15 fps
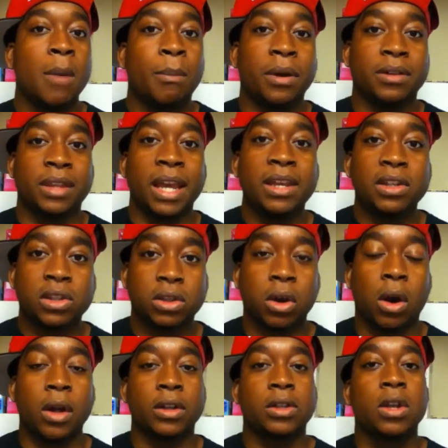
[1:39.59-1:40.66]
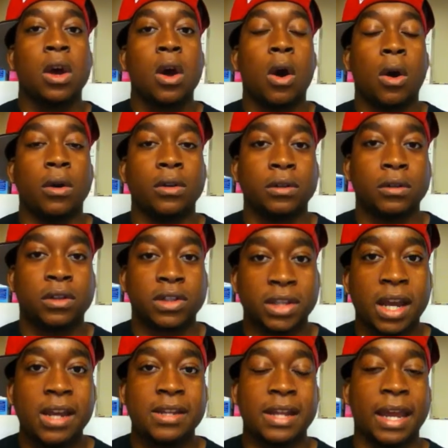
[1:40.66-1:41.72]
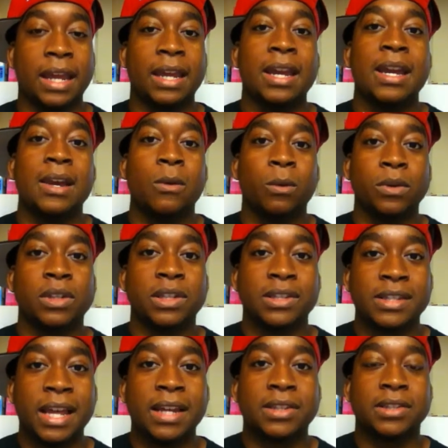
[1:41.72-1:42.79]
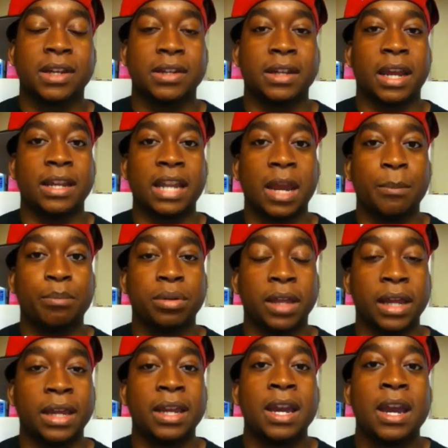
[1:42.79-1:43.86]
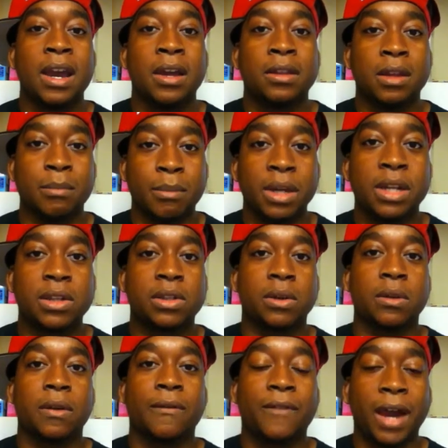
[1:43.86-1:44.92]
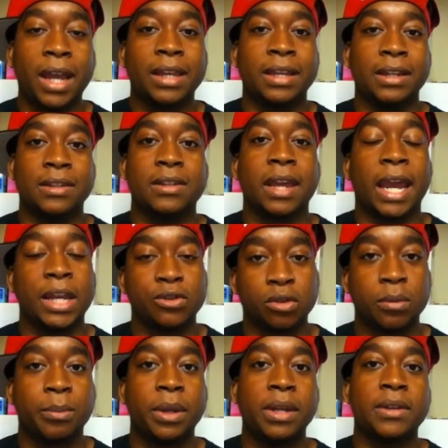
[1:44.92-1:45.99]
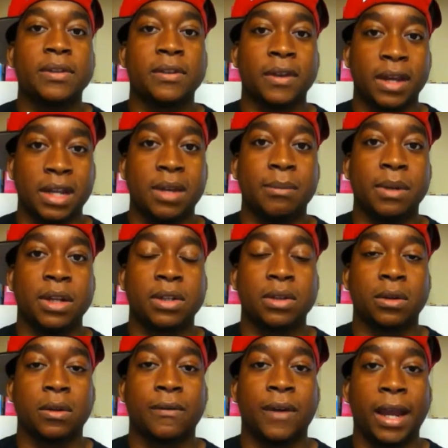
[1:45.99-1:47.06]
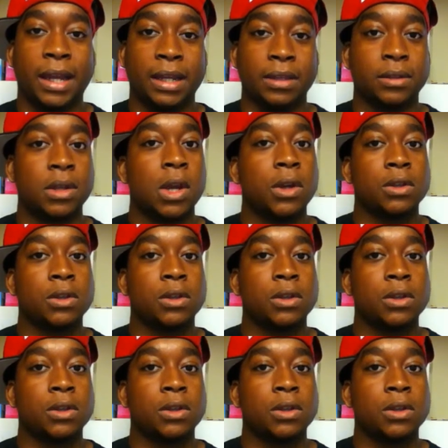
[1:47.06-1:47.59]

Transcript: But they start on Sunday, which is next Sunday. They play the Minnesota Vikings, Adrian Peterson and the Minnesota Vikings.